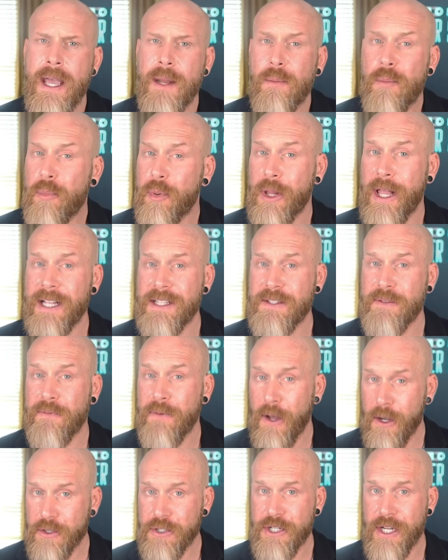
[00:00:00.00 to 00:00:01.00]
It blends
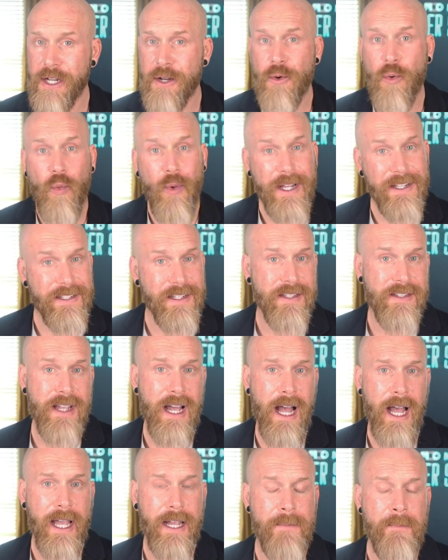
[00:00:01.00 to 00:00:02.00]
function with
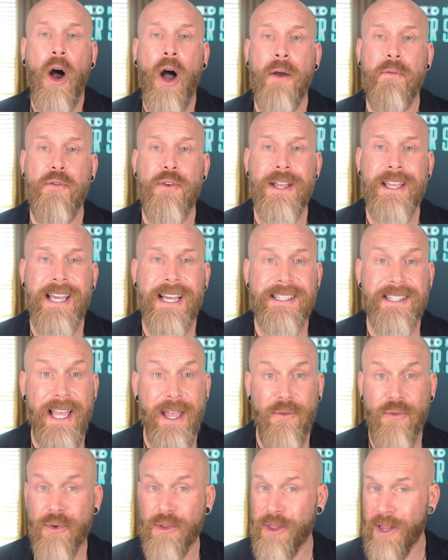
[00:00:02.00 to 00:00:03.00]
design, offering guests
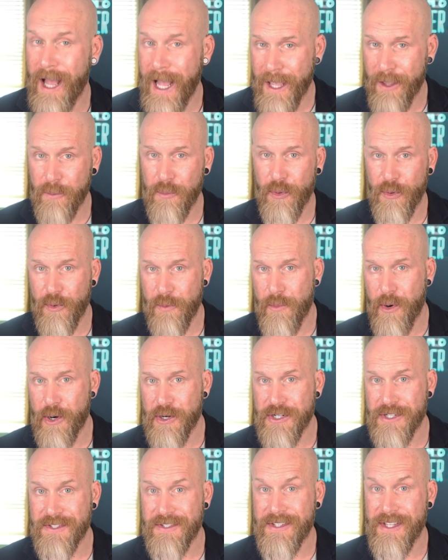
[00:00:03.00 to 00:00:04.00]
a reliable
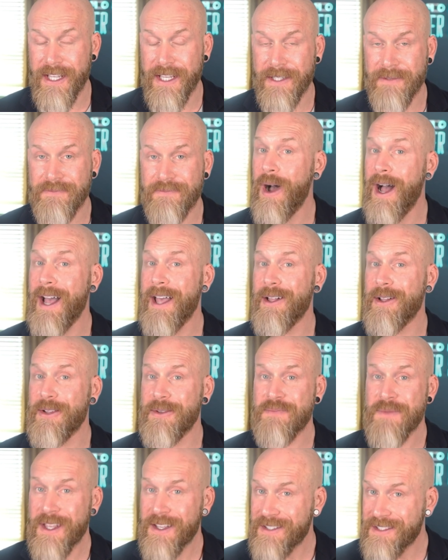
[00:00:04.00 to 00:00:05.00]
emergency
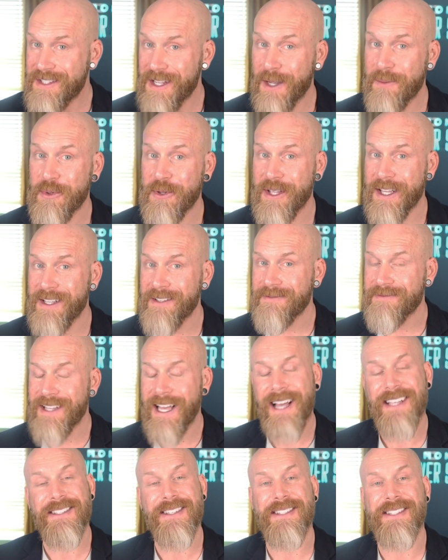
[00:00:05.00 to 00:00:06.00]
while doubling
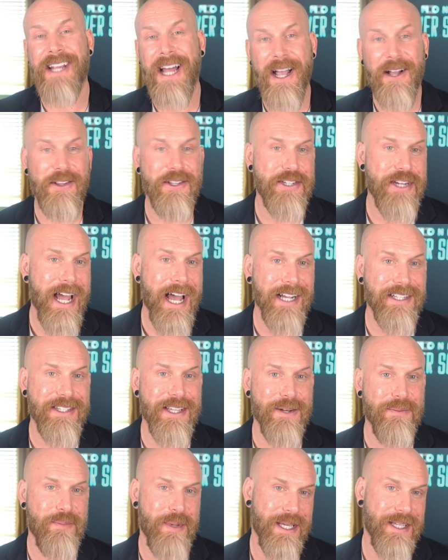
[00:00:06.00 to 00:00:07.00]
as a stylish
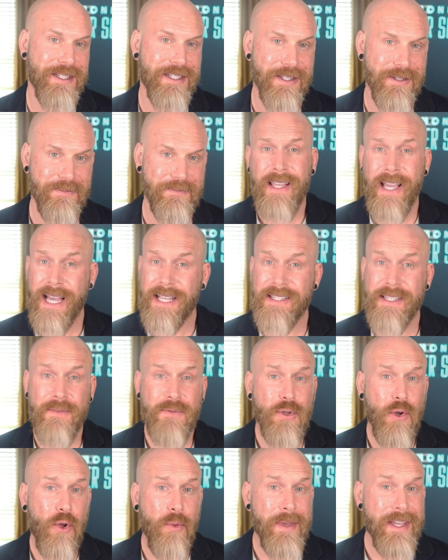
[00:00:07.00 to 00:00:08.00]
accent piece. Guests
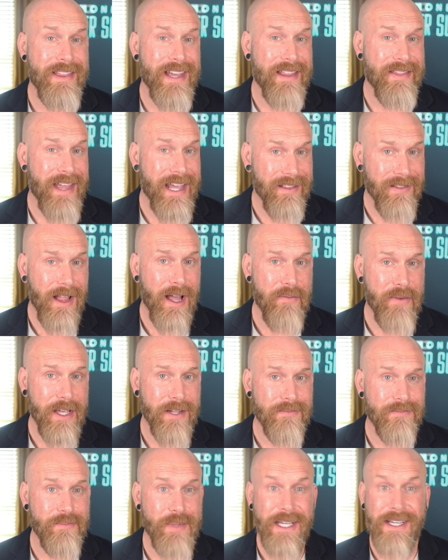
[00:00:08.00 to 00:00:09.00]
have told me that they love
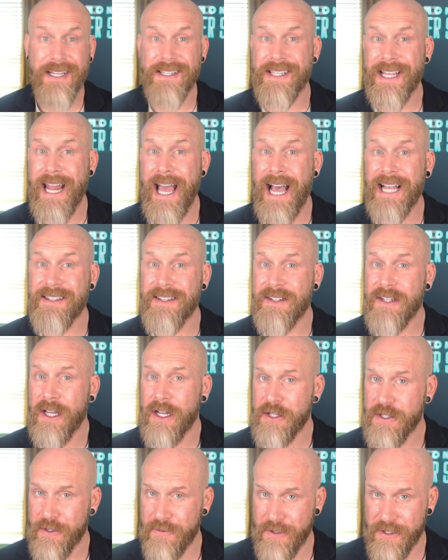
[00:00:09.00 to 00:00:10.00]
it because it adds a
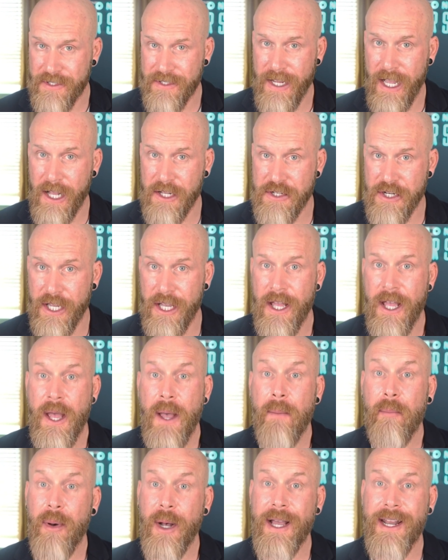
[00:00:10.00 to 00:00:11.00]
touch of nostalgia,
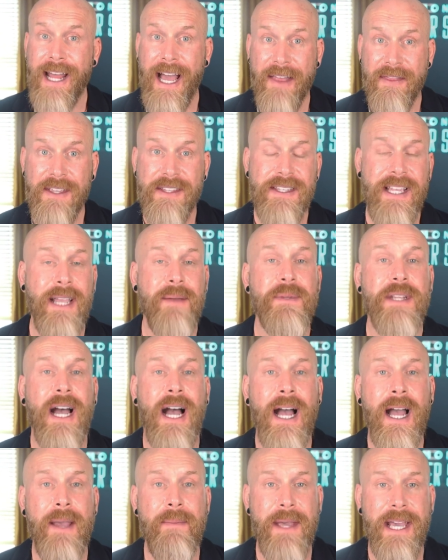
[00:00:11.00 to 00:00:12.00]
but at the same
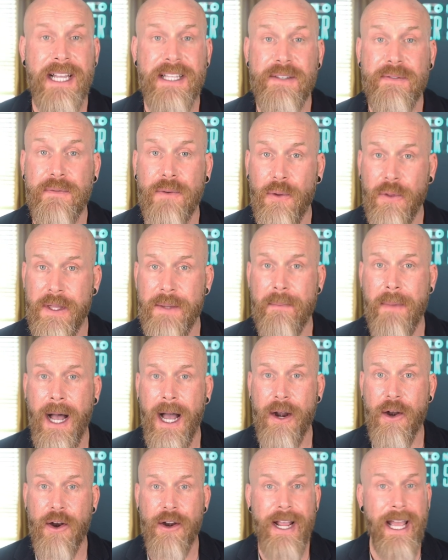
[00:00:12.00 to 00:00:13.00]
time, it's fully
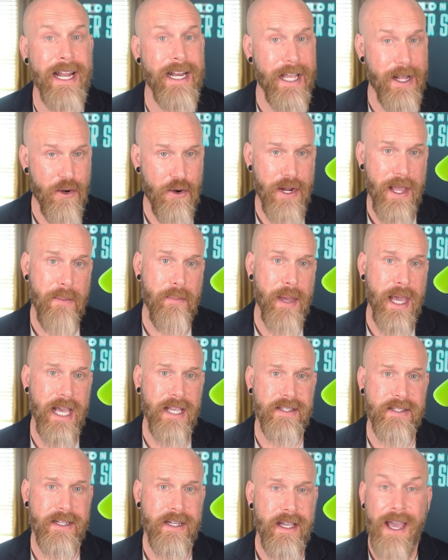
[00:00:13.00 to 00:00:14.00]
modern and
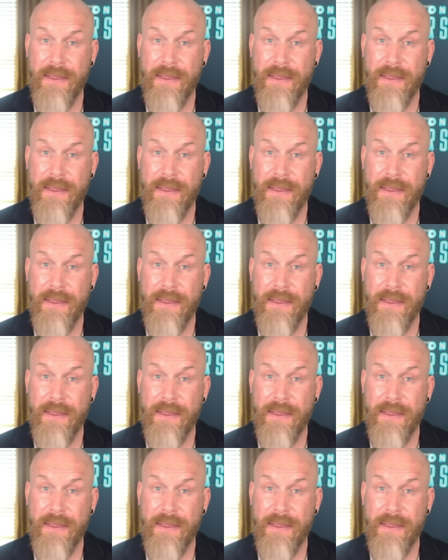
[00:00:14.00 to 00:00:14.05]
internet-based.